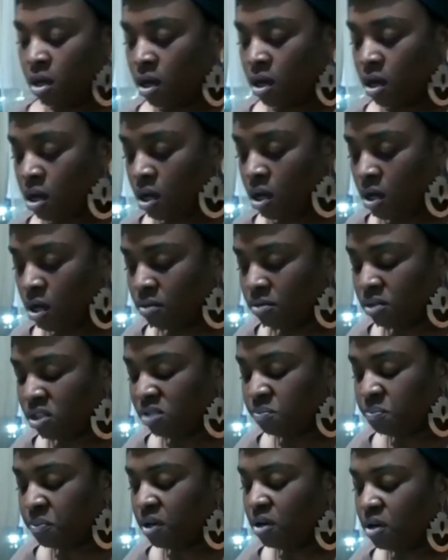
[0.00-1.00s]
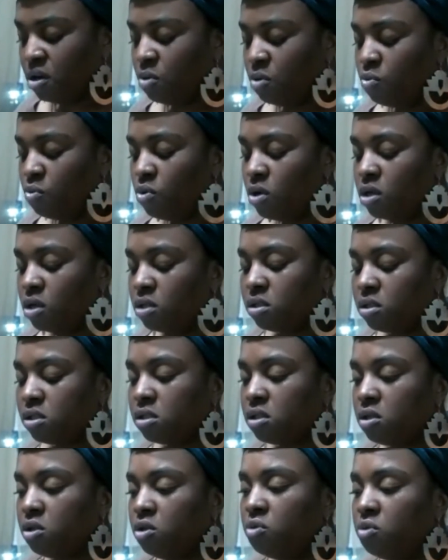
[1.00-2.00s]
Uh, Spirit
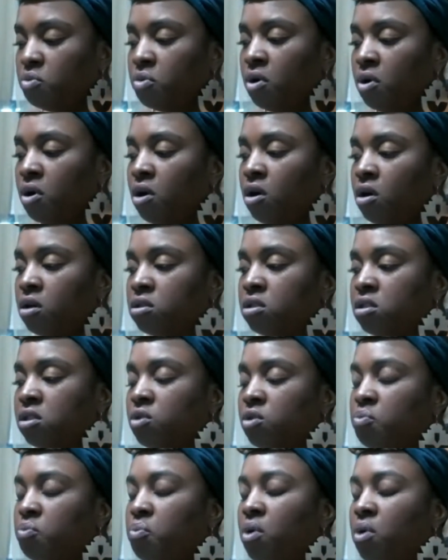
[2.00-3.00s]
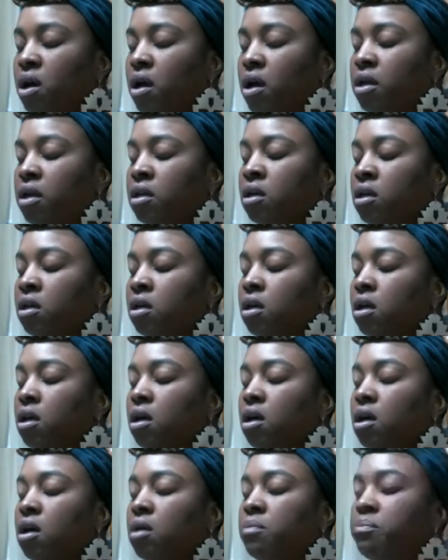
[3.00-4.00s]
wants you all to one,
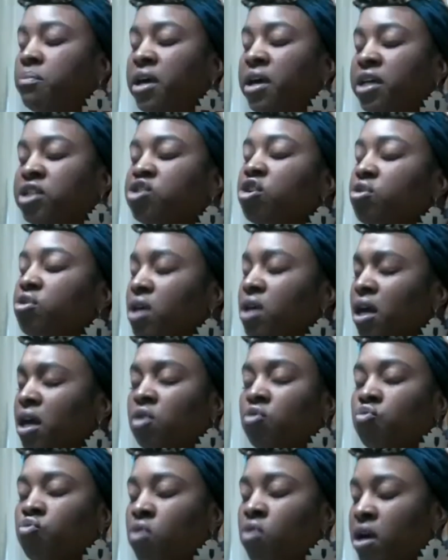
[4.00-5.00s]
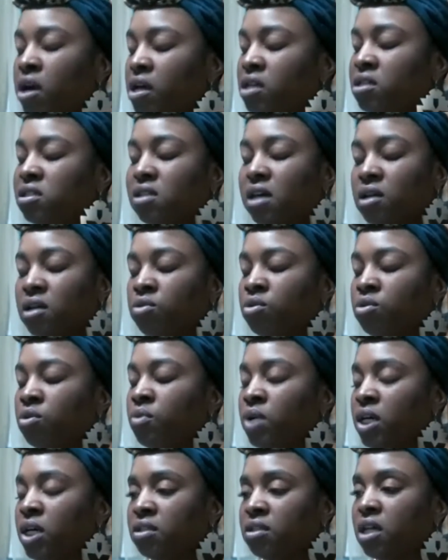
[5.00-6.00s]
make sure you're getting rest. I don't know
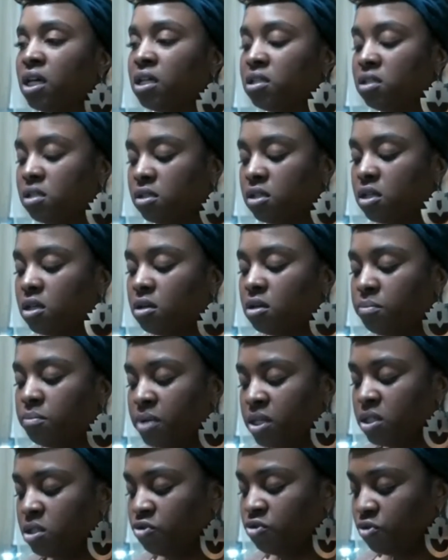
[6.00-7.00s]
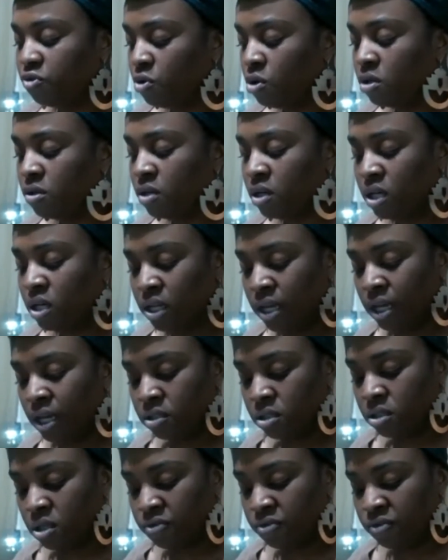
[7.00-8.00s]
why that's the message for the
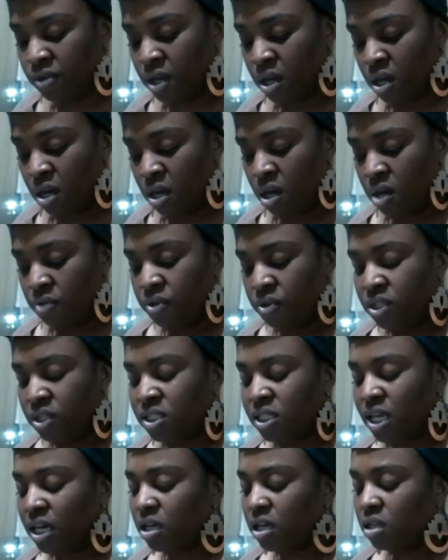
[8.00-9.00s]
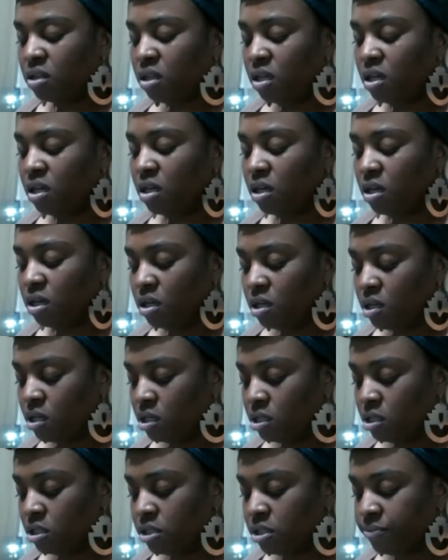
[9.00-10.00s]
collective. The second thing
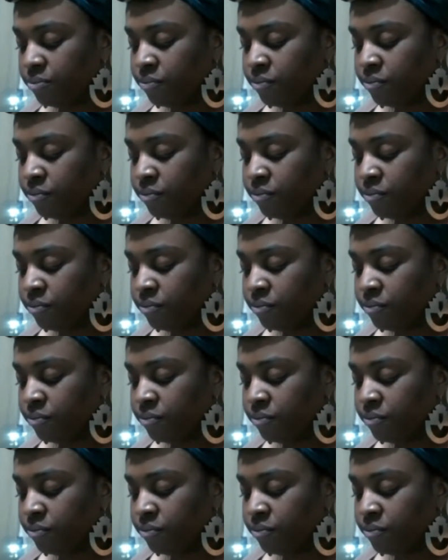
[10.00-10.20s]
is